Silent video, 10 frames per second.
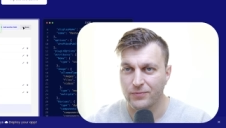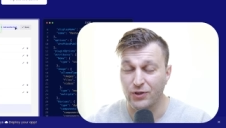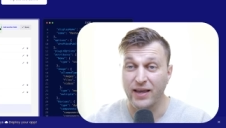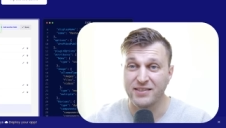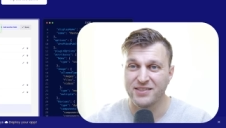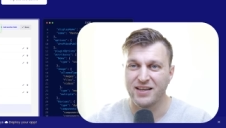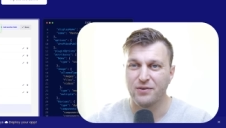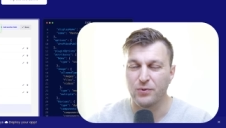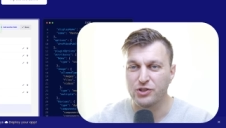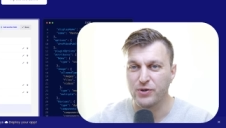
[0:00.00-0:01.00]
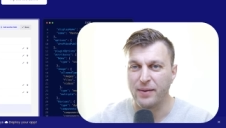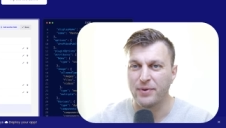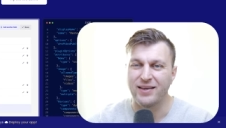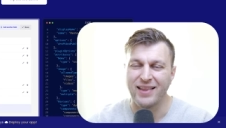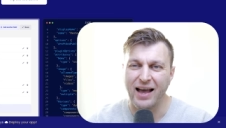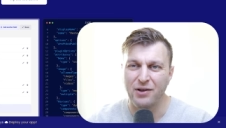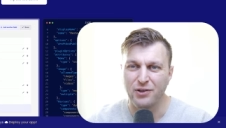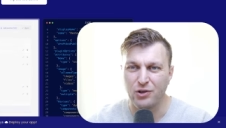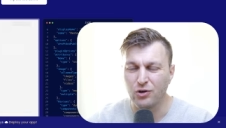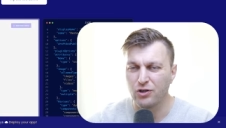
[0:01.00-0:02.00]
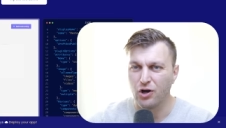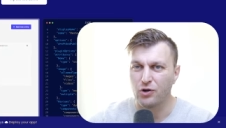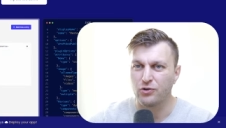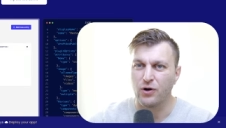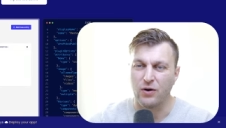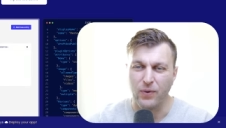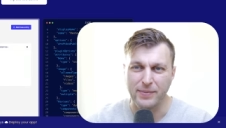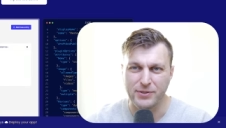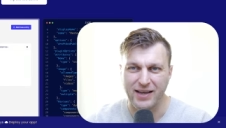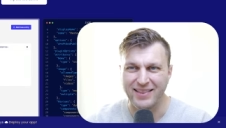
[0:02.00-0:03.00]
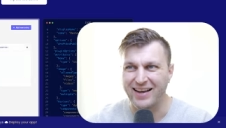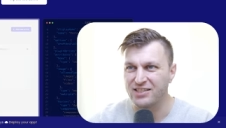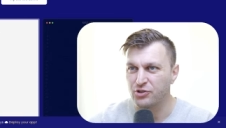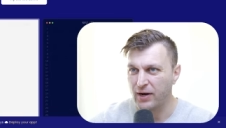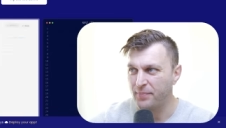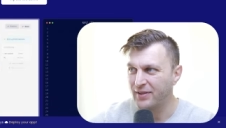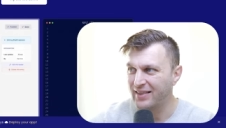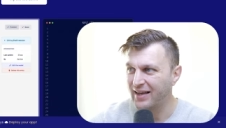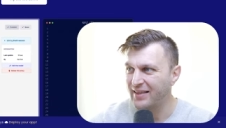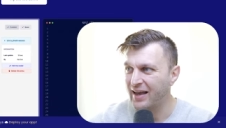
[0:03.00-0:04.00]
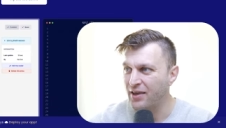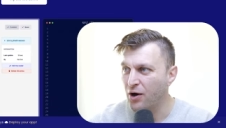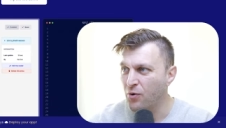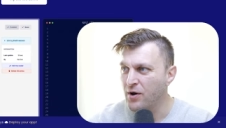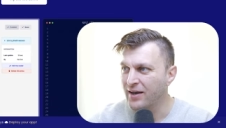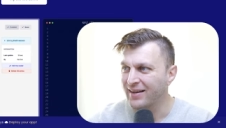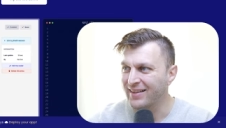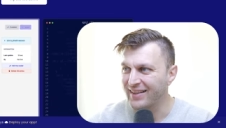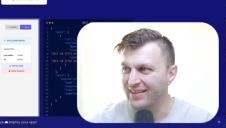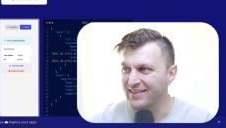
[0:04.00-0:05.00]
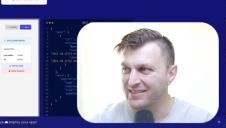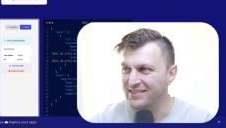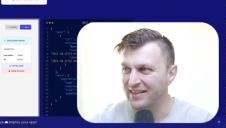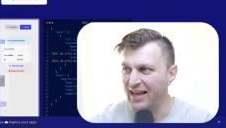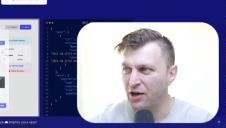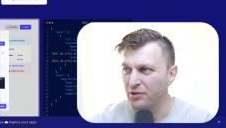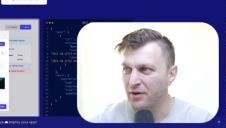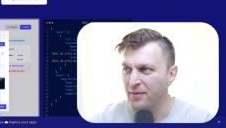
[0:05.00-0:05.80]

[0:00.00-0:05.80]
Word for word: To get started with Strapi Cloud, you could go to our website at strapi.io click this cloud